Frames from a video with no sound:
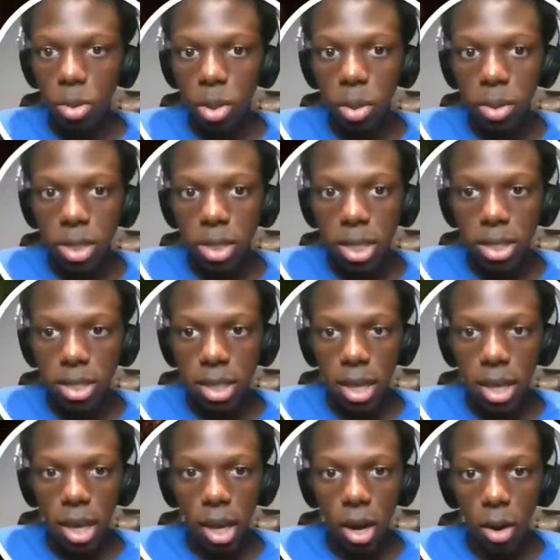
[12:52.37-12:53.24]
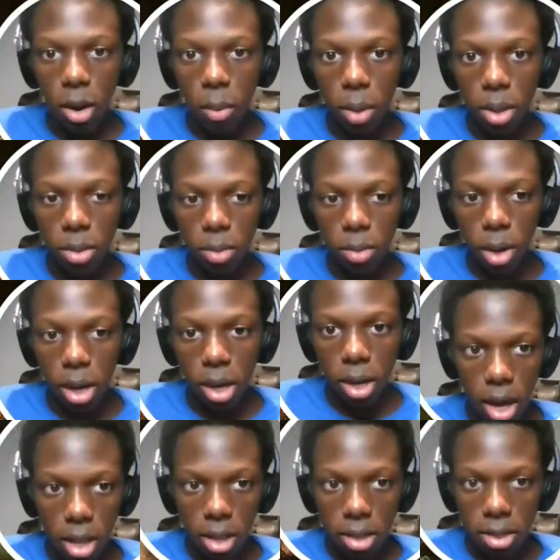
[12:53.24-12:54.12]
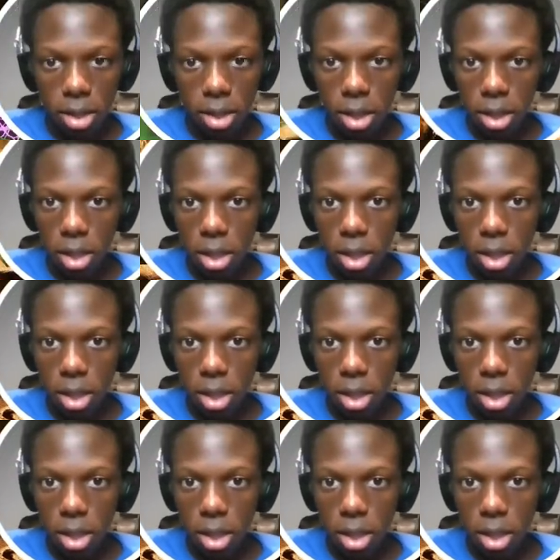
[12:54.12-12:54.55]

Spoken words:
use these to hit her with, right? At least it.